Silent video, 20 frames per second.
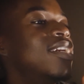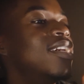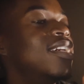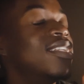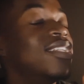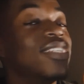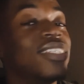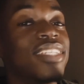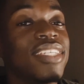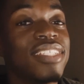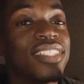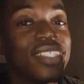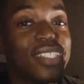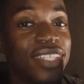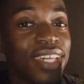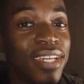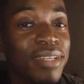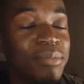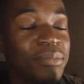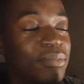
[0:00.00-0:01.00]
It needs
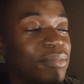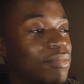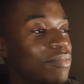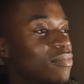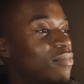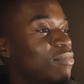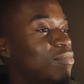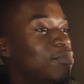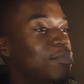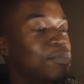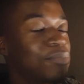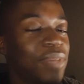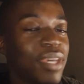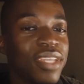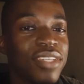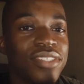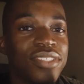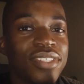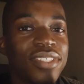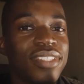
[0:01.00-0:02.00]
time,
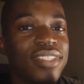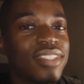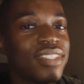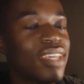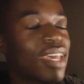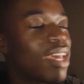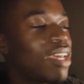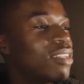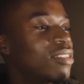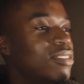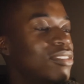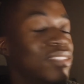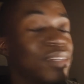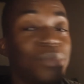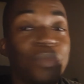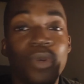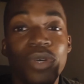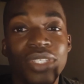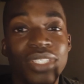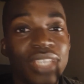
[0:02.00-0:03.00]
patience, and the
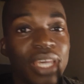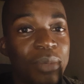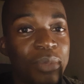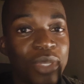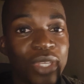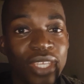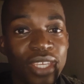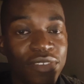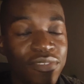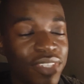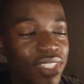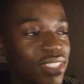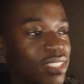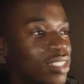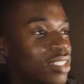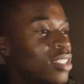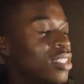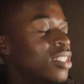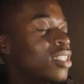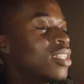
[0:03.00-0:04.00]
more time you give it,
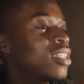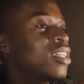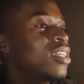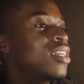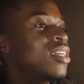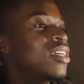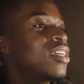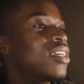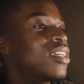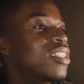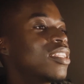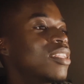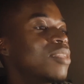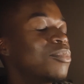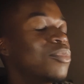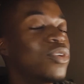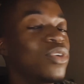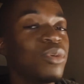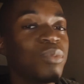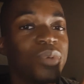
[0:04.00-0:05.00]
the
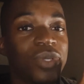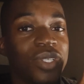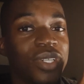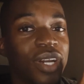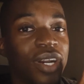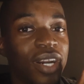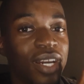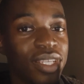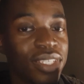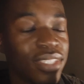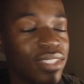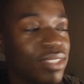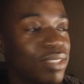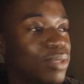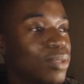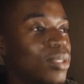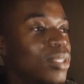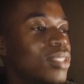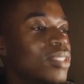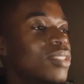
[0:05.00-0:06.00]
more you put your heart
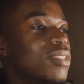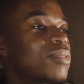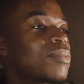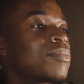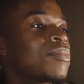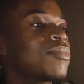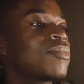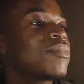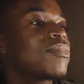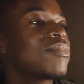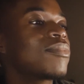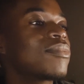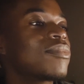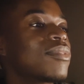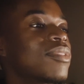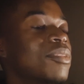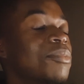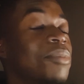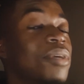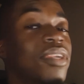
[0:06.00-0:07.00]
into it,
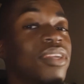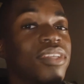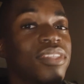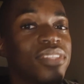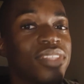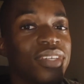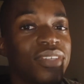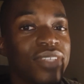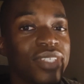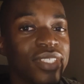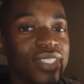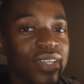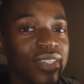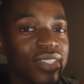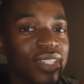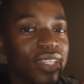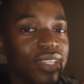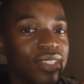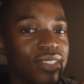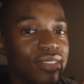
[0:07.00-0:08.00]
the better the result
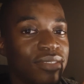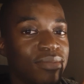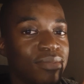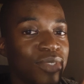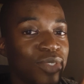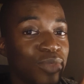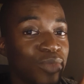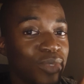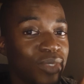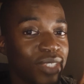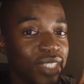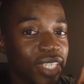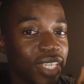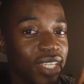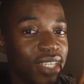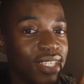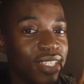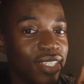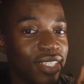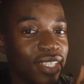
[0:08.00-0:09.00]
that you will
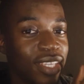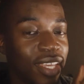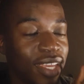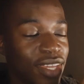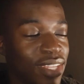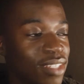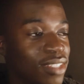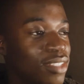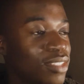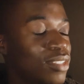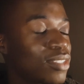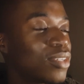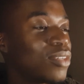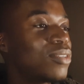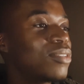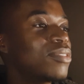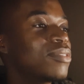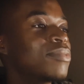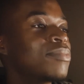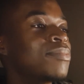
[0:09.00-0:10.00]
get in the end. So